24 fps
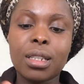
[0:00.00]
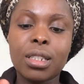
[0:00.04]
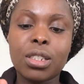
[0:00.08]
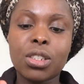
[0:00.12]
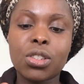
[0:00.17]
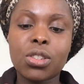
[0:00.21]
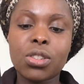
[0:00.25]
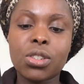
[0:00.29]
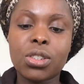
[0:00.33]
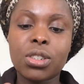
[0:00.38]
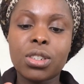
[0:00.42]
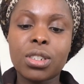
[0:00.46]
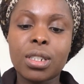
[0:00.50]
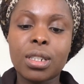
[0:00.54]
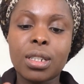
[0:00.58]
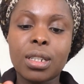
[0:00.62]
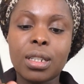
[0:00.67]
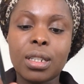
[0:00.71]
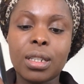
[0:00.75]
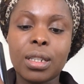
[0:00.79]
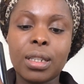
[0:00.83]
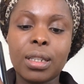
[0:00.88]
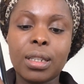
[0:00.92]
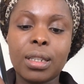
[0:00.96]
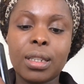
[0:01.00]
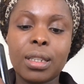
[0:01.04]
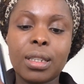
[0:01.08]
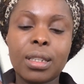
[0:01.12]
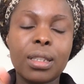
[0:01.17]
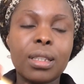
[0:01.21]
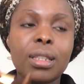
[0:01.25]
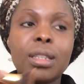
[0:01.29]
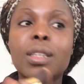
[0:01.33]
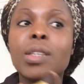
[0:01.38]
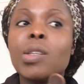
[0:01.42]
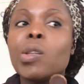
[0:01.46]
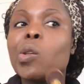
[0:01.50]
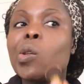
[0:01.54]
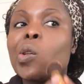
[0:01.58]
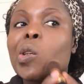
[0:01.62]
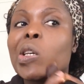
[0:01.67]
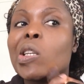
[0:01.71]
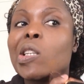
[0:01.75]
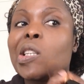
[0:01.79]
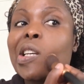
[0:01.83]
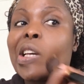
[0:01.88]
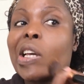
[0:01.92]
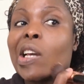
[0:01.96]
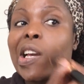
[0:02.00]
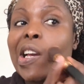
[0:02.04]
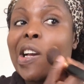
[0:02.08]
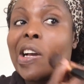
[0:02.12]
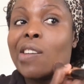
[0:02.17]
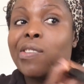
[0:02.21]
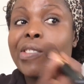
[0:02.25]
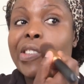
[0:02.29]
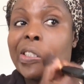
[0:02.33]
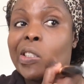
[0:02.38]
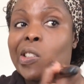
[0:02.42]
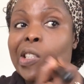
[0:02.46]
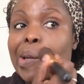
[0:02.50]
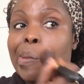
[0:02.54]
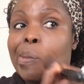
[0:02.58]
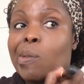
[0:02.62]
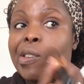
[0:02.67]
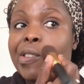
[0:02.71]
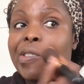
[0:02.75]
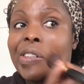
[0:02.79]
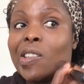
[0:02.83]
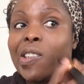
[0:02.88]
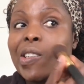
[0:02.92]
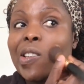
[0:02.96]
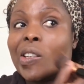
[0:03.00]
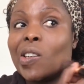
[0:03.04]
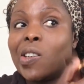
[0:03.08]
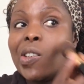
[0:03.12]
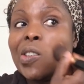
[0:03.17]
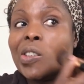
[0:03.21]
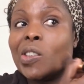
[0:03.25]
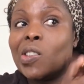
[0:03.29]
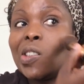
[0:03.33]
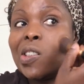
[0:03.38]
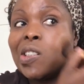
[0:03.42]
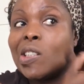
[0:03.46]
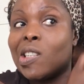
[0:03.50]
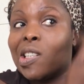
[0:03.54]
Certainly, it can cover some of it though,